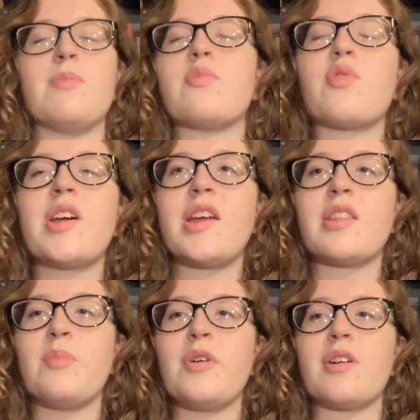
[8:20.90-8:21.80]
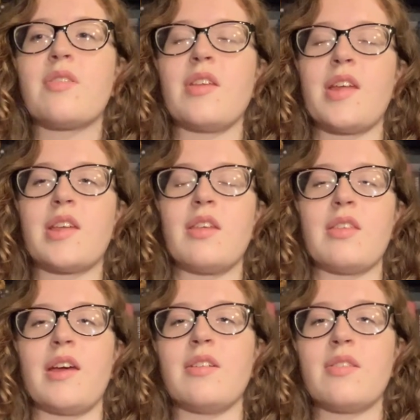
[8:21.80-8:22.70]
reading the books and like the
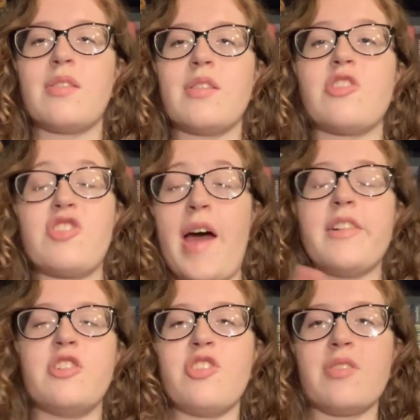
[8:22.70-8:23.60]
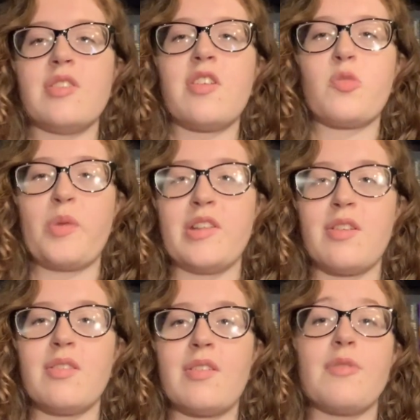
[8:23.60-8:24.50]
things, the challenges and the sprints
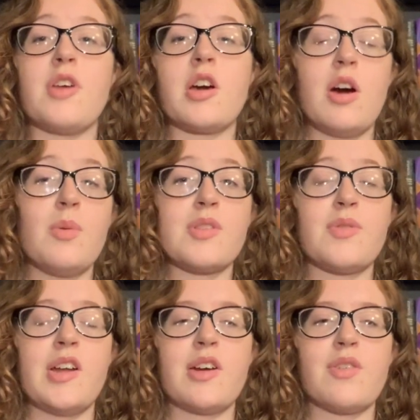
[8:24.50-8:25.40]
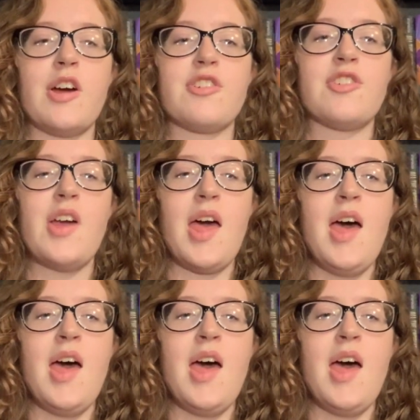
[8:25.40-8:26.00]
and stuff that go with reading rush.